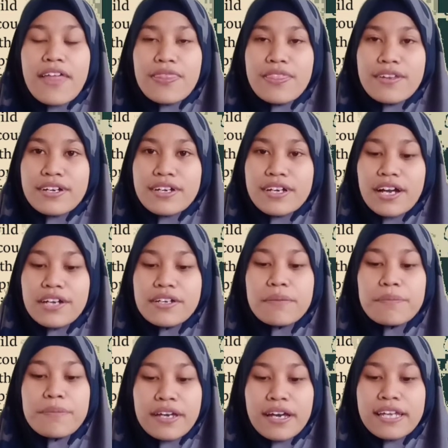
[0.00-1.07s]
the
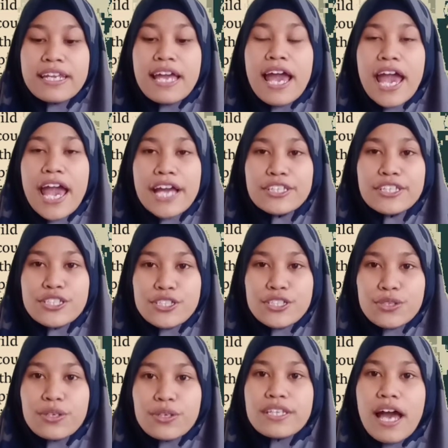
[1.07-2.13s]
Caribbean, and
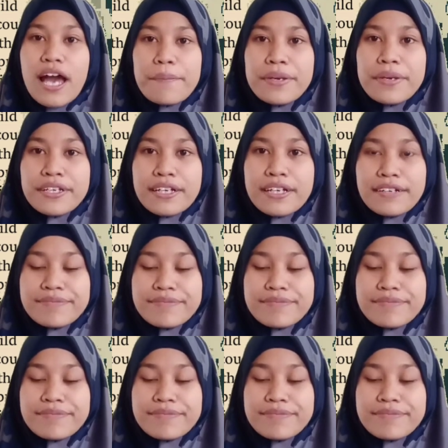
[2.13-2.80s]
South America.